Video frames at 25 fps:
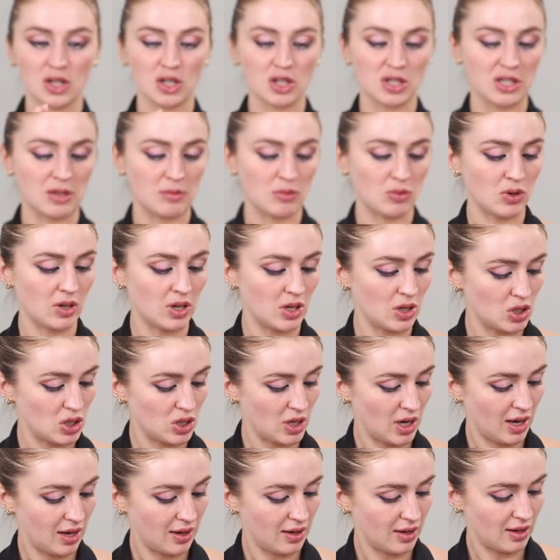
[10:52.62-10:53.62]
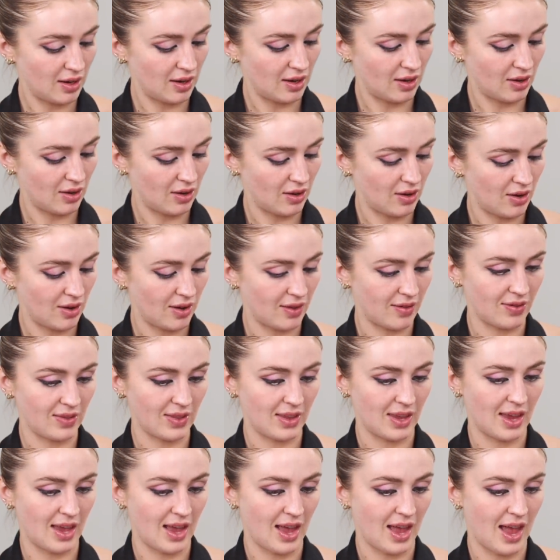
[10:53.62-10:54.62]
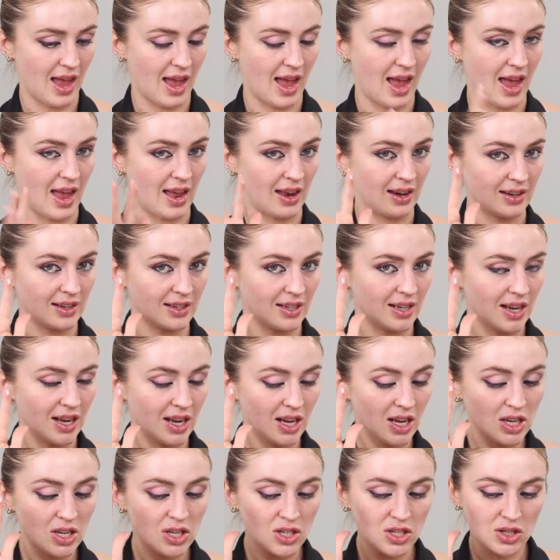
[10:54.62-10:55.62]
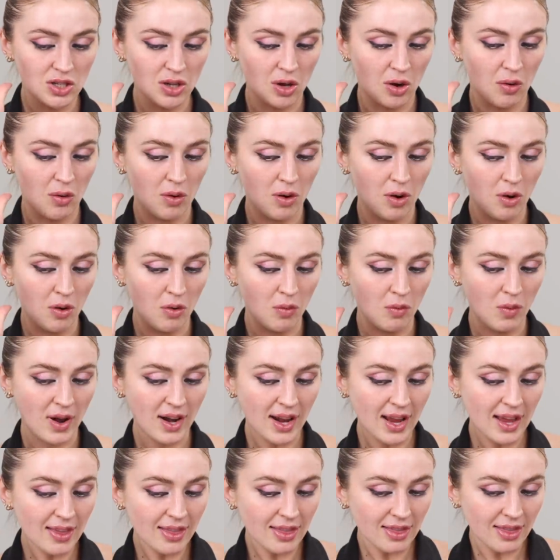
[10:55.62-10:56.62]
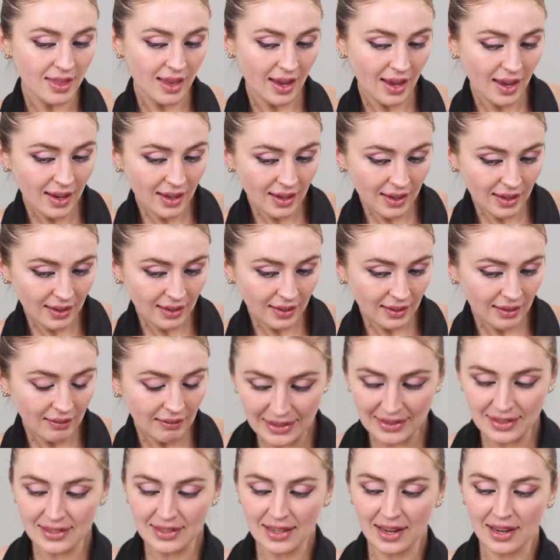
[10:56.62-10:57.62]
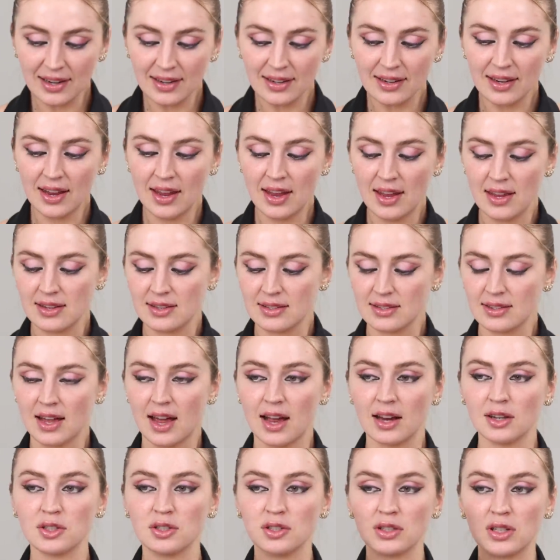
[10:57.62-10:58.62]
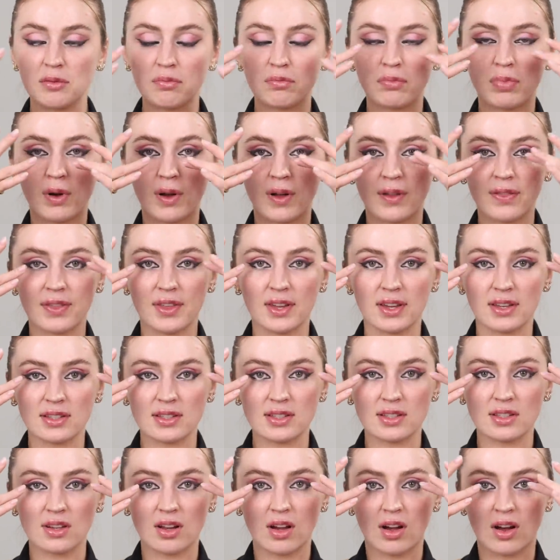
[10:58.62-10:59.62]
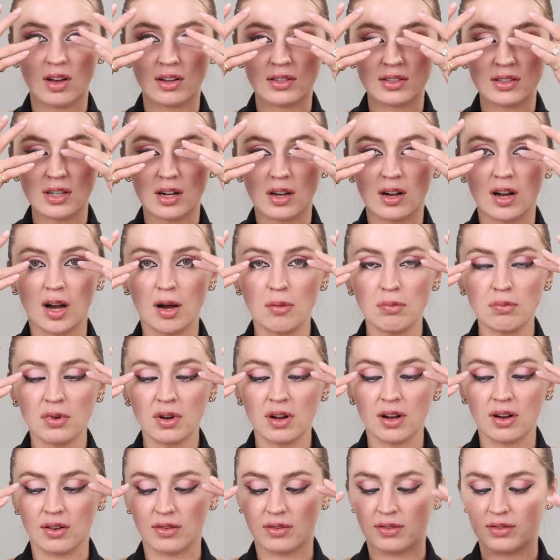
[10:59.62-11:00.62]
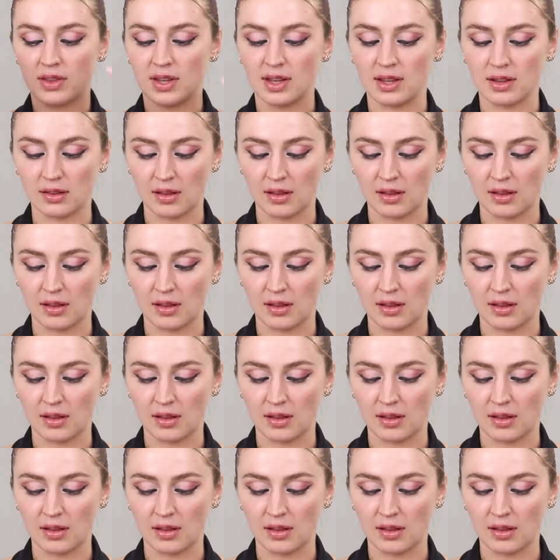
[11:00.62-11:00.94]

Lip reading: shimmery shade here on the end. So what I think she's done is actually put this on top of the